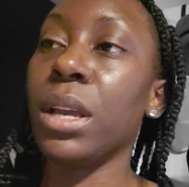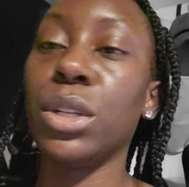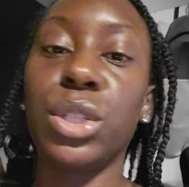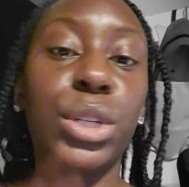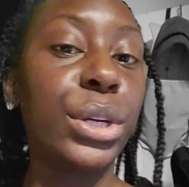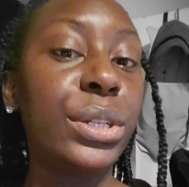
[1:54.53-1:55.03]

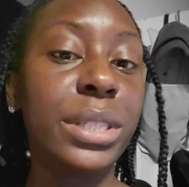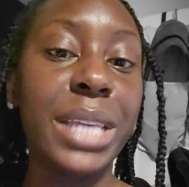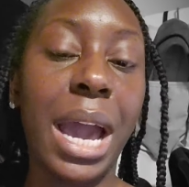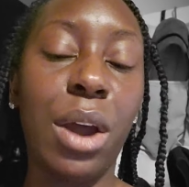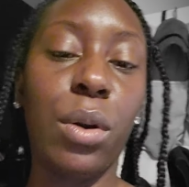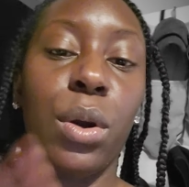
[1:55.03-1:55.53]
Turns
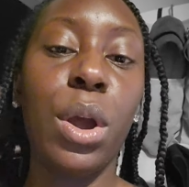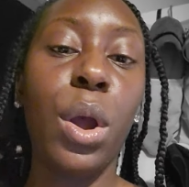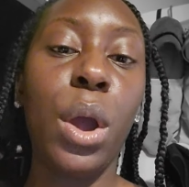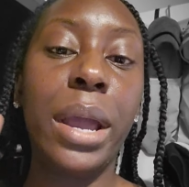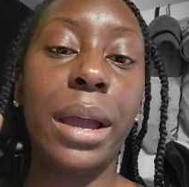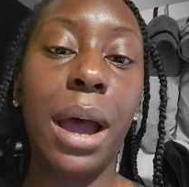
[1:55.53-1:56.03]
out,
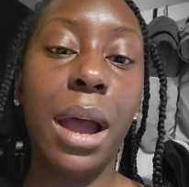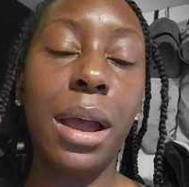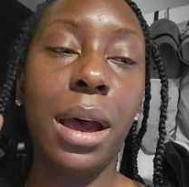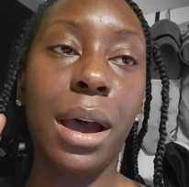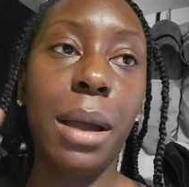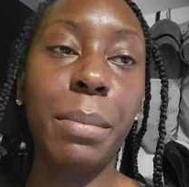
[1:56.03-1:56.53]

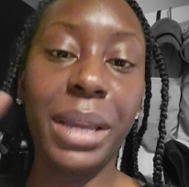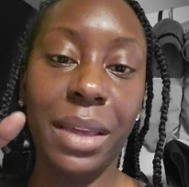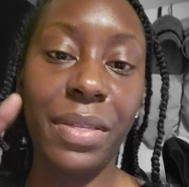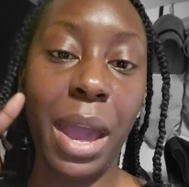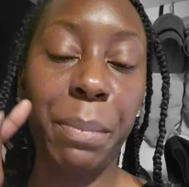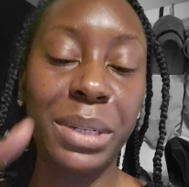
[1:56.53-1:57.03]
in
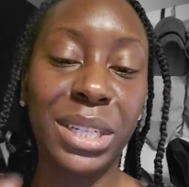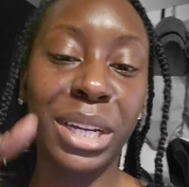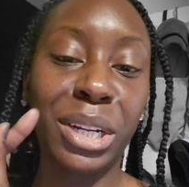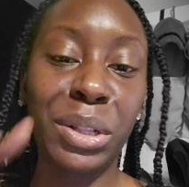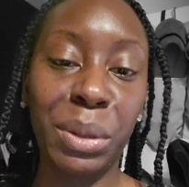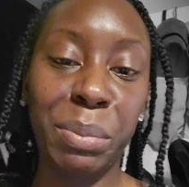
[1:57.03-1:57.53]
that
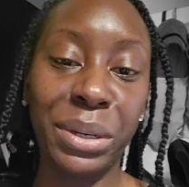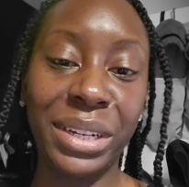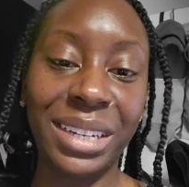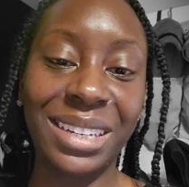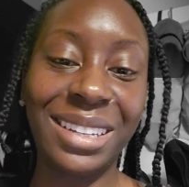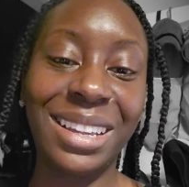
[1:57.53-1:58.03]
particular
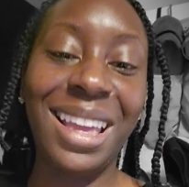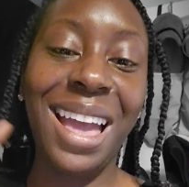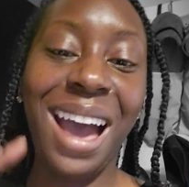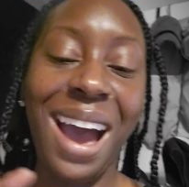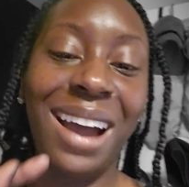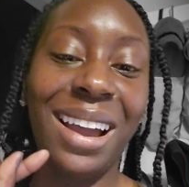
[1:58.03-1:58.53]
book,
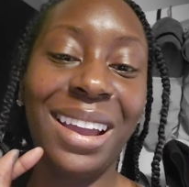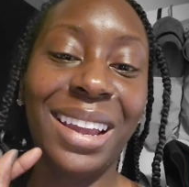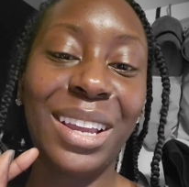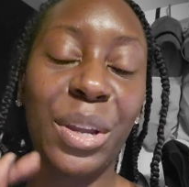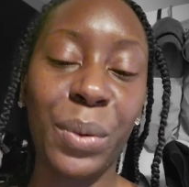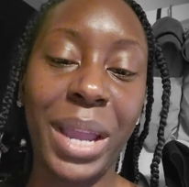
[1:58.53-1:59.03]
I
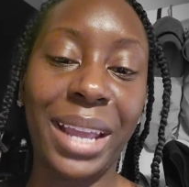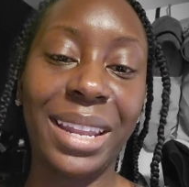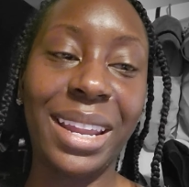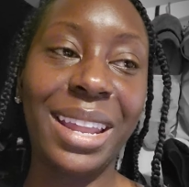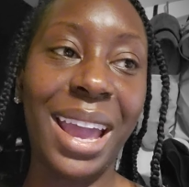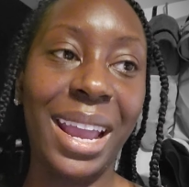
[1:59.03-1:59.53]

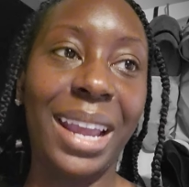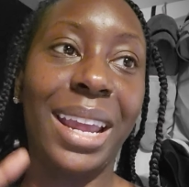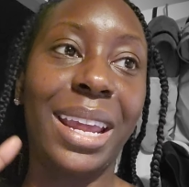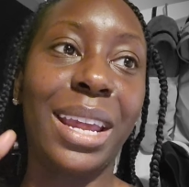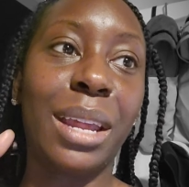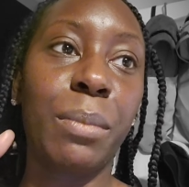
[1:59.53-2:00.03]
created
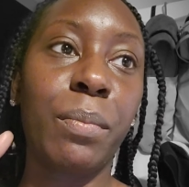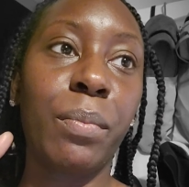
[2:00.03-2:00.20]
a